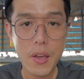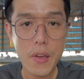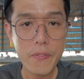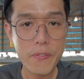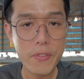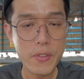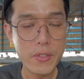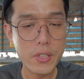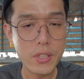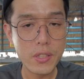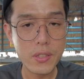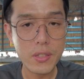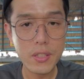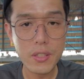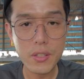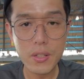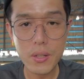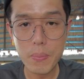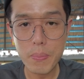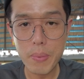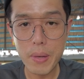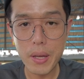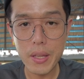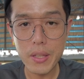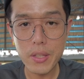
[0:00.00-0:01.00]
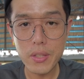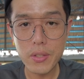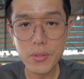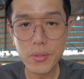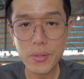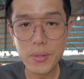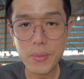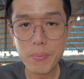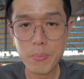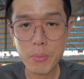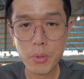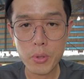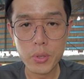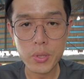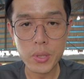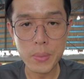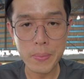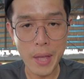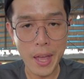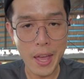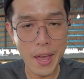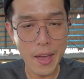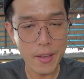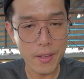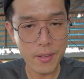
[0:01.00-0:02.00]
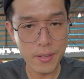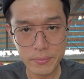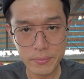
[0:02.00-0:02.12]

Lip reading: visit nearby your Murtabak